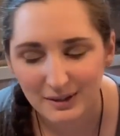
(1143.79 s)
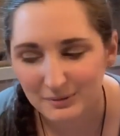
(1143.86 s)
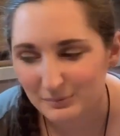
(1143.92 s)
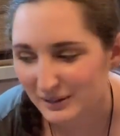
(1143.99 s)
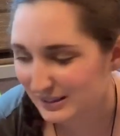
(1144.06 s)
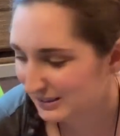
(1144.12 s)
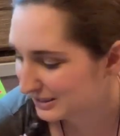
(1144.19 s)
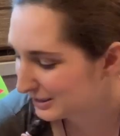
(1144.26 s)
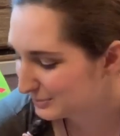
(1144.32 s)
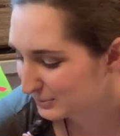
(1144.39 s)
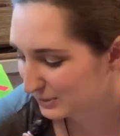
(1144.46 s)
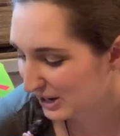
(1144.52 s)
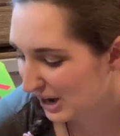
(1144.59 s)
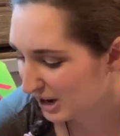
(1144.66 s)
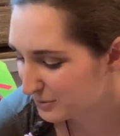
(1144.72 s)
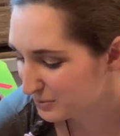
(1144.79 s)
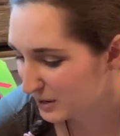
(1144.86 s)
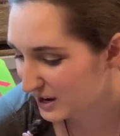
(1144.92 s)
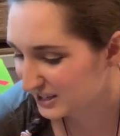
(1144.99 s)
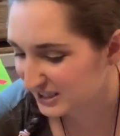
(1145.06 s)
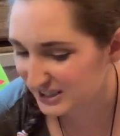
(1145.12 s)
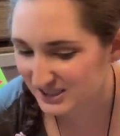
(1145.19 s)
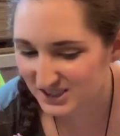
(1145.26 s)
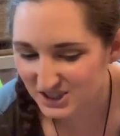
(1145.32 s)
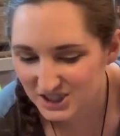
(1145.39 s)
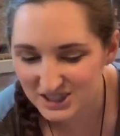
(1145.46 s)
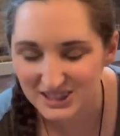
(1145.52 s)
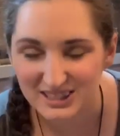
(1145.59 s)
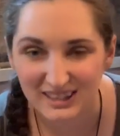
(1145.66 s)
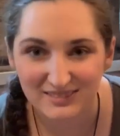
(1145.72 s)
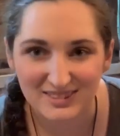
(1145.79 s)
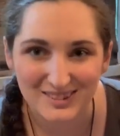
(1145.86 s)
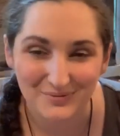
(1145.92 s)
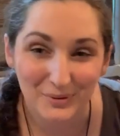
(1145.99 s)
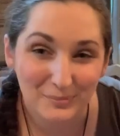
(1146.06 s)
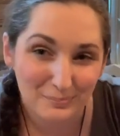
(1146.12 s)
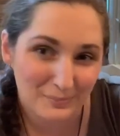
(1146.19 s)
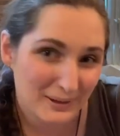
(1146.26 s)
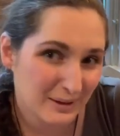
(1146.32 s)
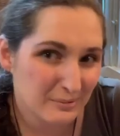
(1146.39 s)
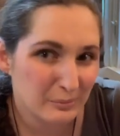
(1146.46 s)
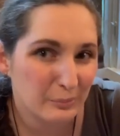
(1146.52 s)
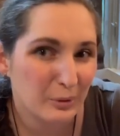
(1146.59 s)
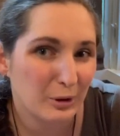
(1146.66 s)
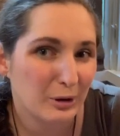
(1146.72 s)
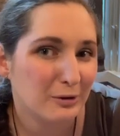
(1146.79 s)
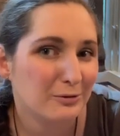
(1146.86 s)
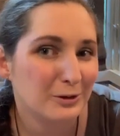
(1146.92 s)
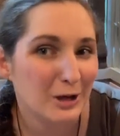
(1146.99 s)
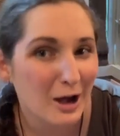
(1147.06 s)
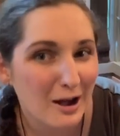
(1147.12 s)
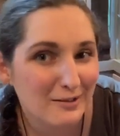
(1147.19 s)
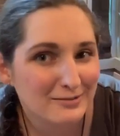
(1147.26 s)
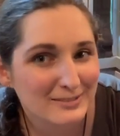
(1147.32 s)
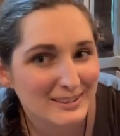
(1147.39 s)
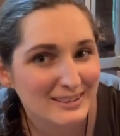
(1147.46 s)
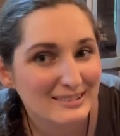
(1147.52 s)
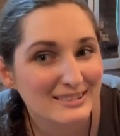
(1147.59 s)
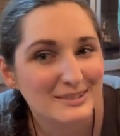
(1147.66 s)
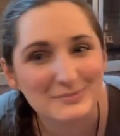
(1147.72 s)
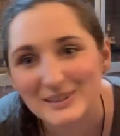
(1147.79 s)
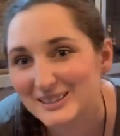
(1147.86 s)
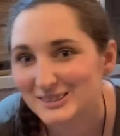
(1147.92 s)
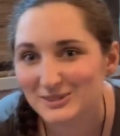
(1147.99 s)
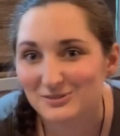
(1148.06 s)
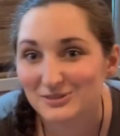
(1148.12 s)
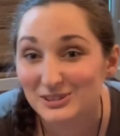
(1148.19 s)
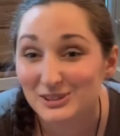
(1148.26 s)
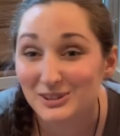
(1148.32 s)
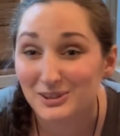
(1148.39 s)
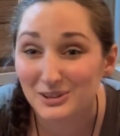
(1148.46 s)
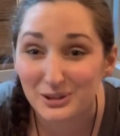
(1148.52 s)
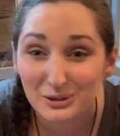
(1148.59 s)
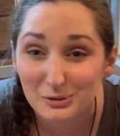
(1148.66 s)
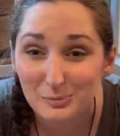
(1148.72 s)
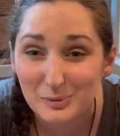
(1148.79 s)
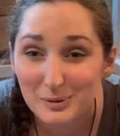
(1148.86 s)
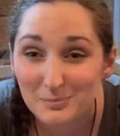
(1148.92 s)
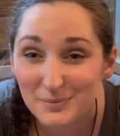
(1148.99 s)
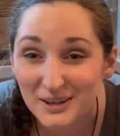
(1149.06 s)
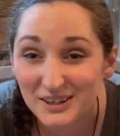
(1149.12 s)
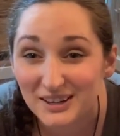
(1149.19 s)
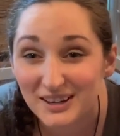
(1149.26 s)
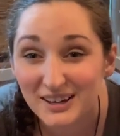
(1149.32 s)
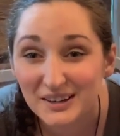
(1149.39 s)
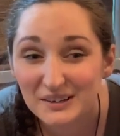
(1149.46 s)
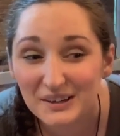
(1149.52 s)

makeup or hair products just gives them a bit more confidence, makes them feel a little bit better,